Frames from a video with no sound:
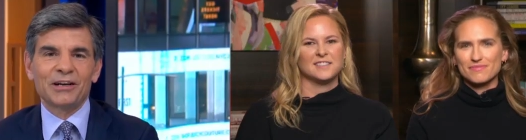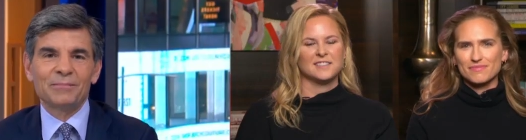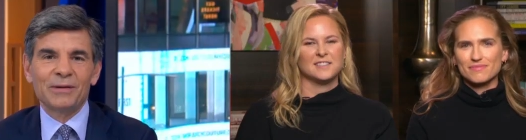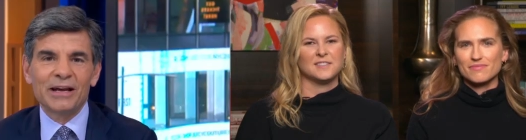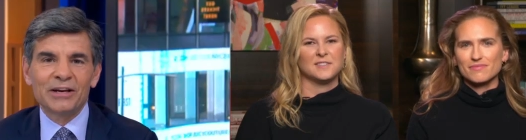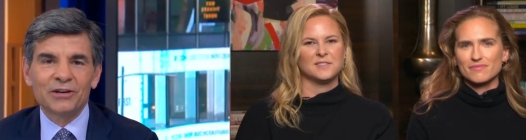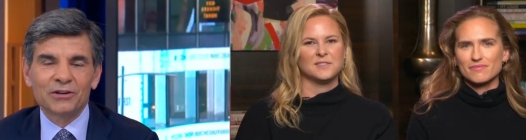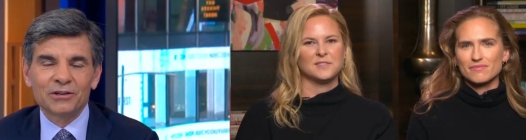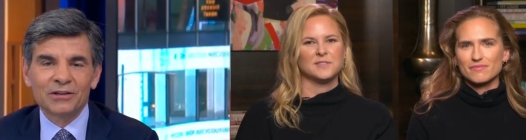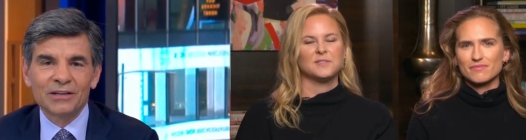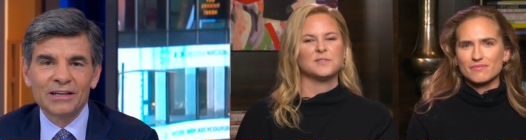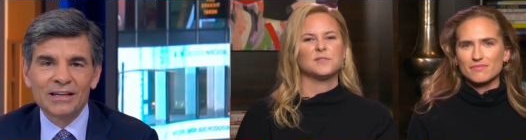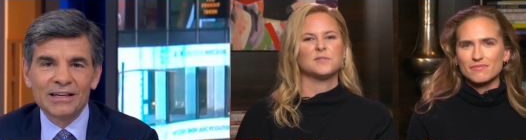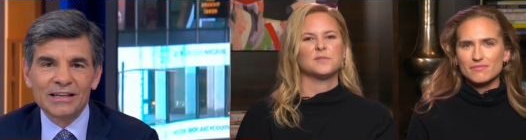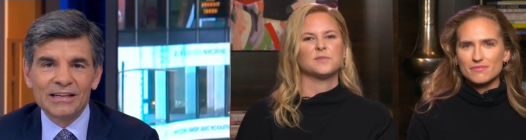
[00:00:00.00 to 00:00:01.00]
Speaker 1: Baker
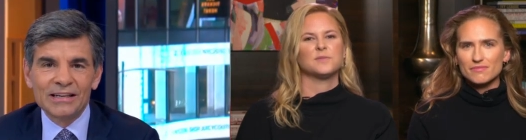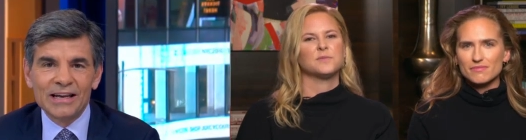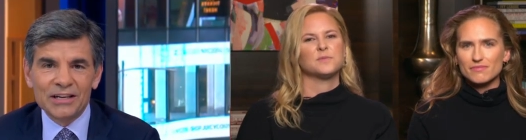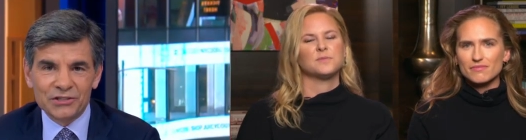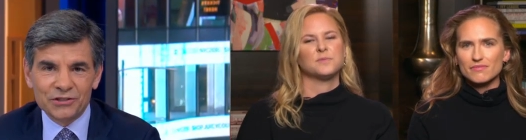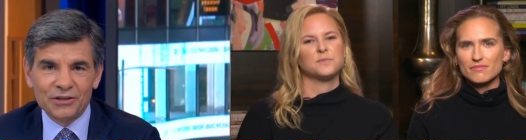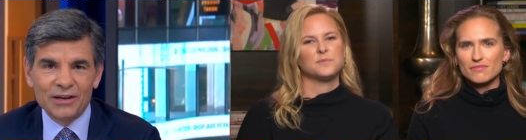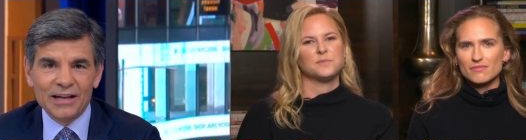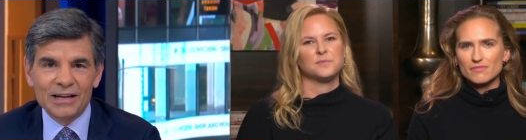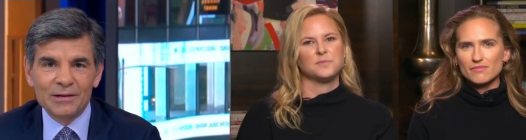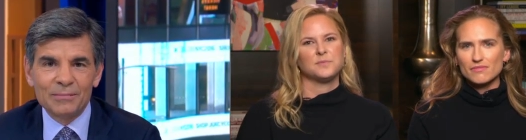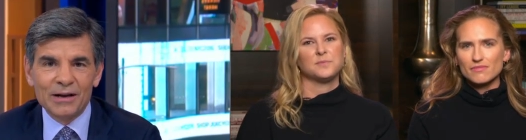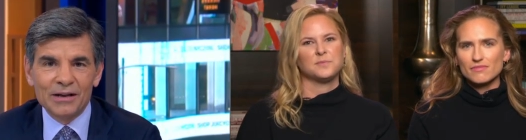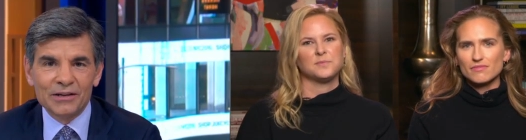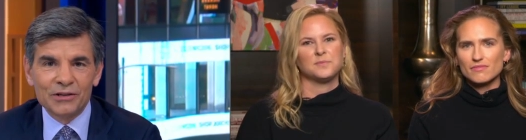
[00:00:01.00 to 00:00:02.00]
yesterday
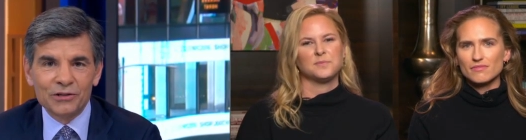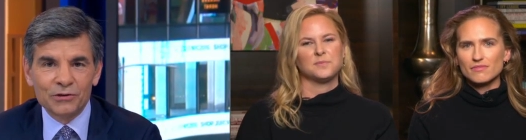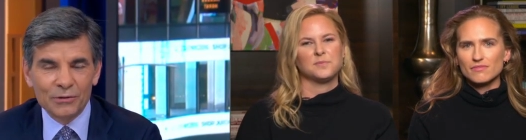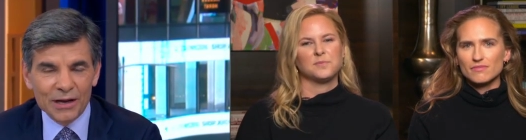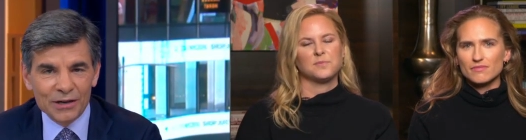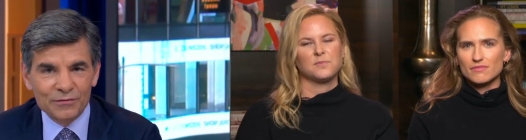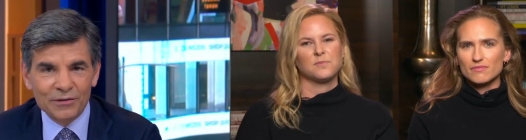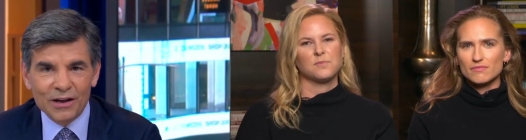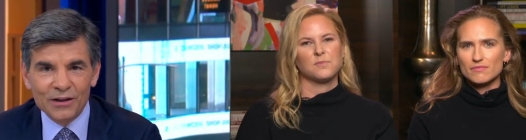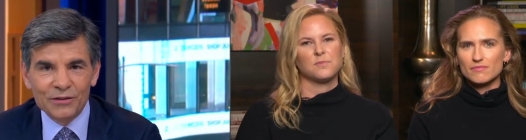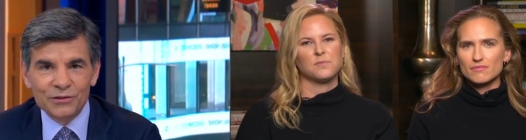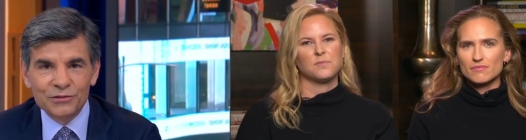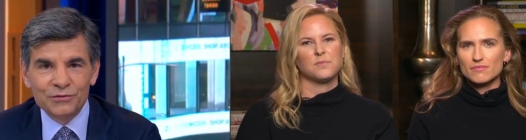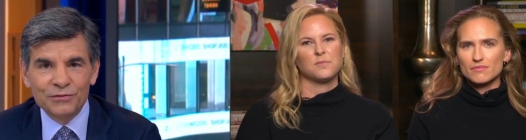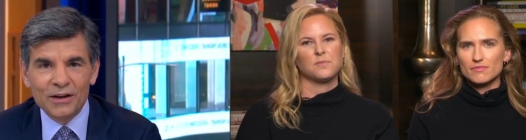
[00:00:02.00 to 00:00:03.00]
about your
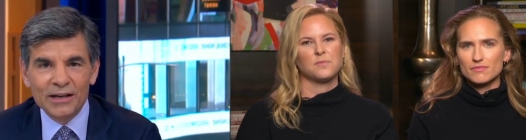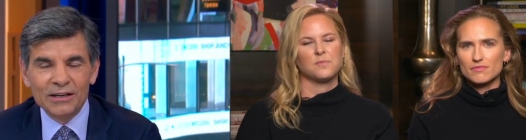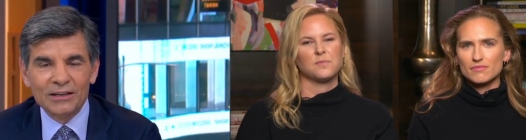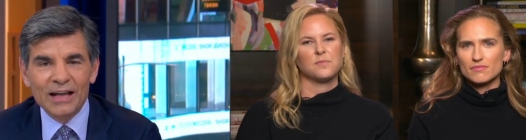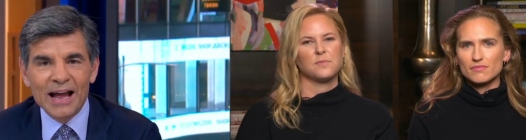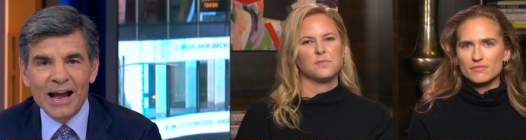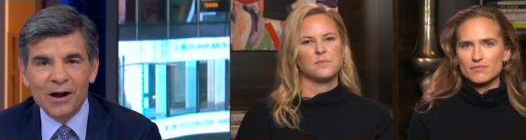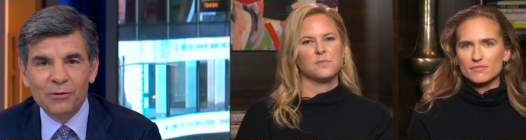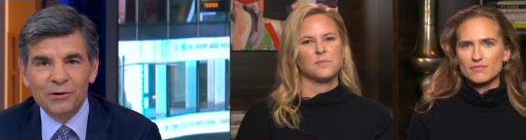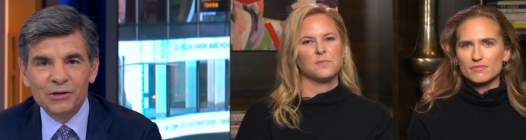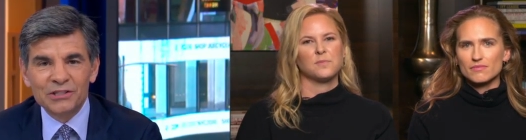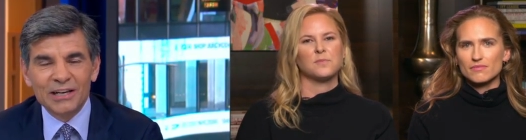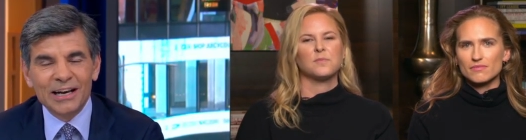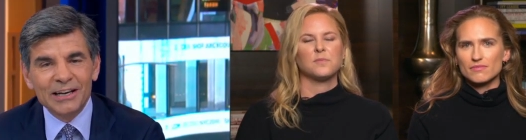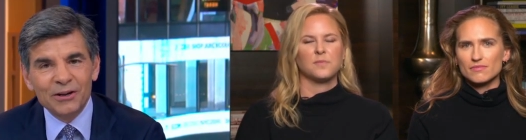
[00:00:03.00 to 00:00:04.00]
grandfather's final hours,
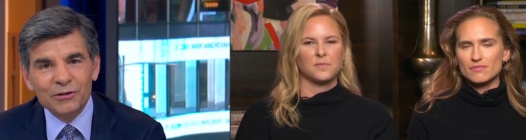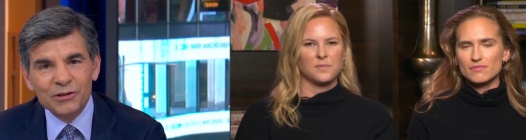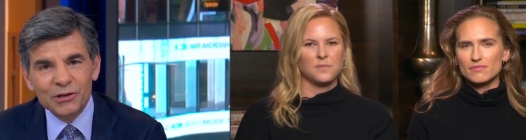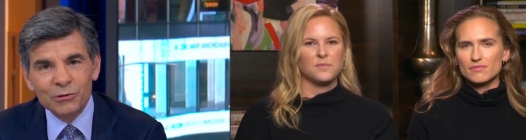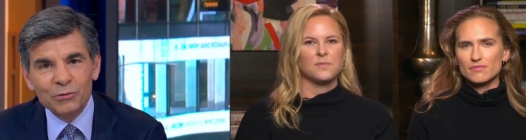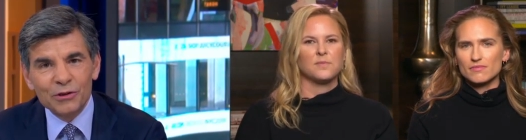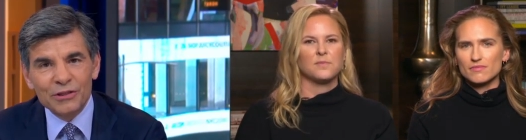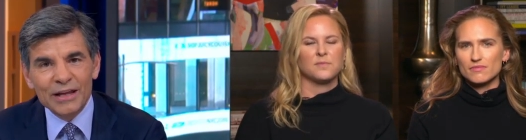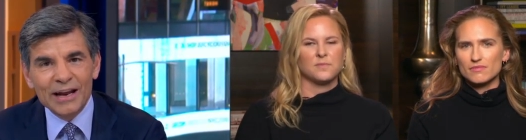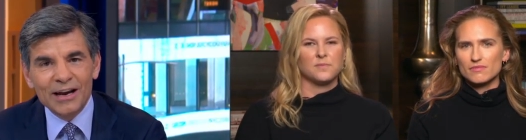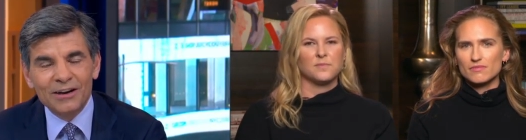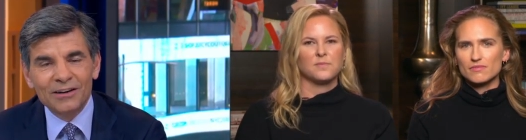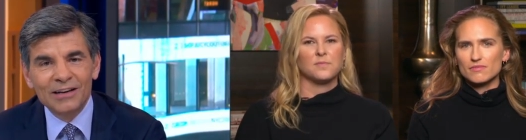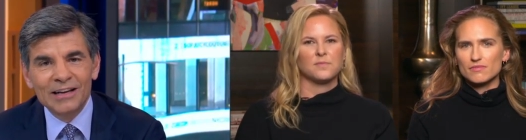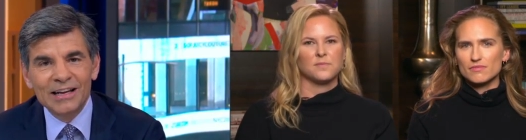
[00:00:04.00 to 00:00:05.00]
and I know you were
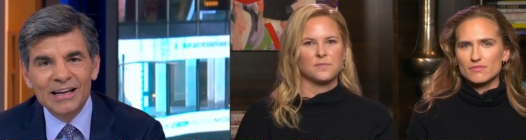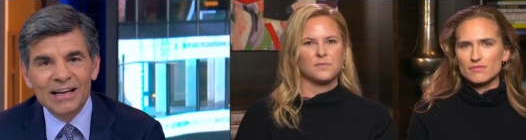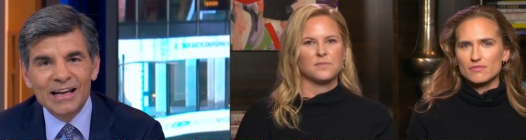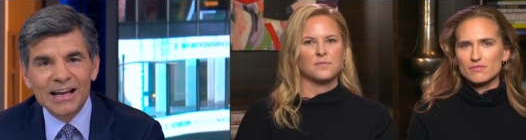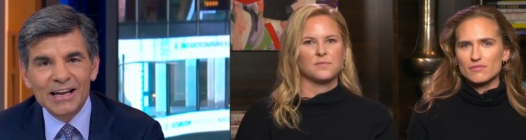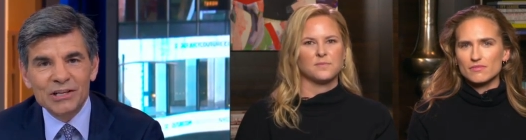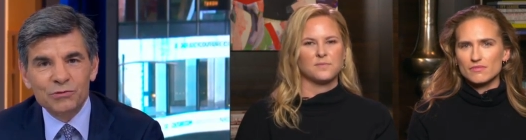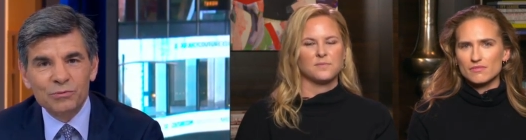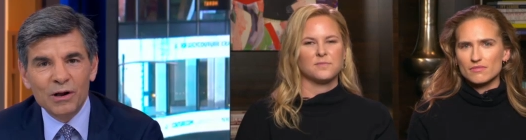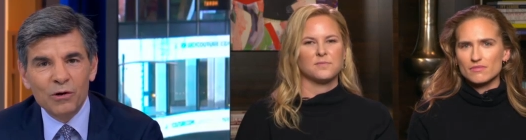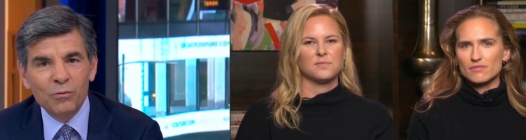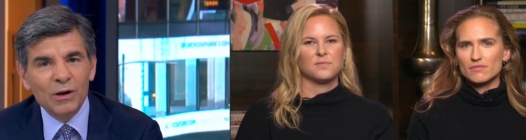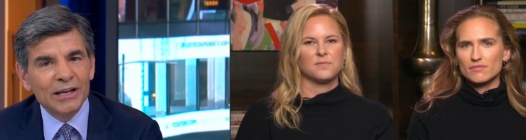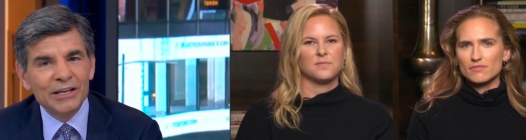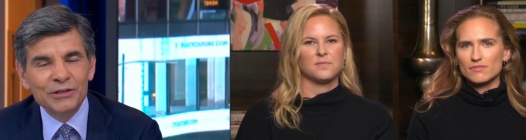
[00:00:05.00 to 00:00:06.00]
there as well.
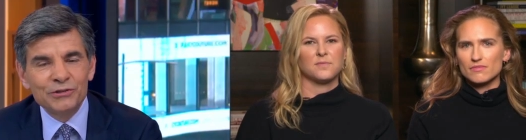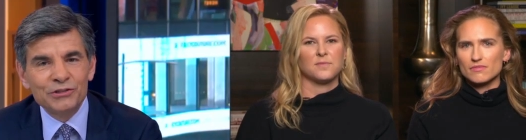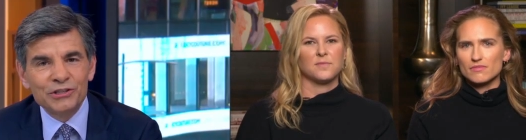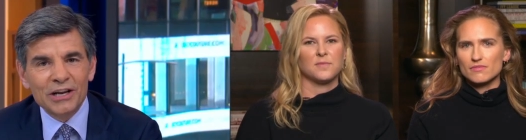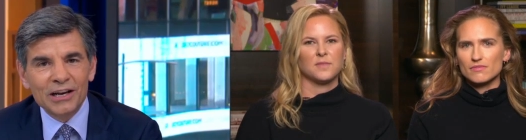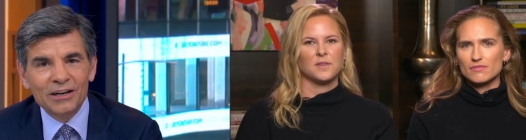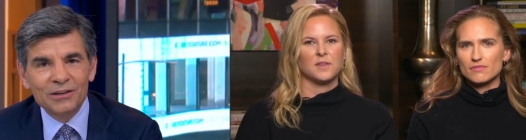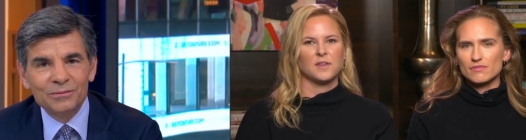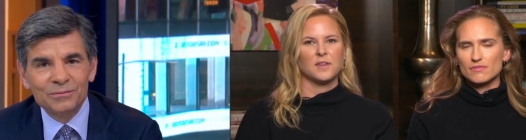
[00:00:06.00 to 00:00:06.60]
What can you share?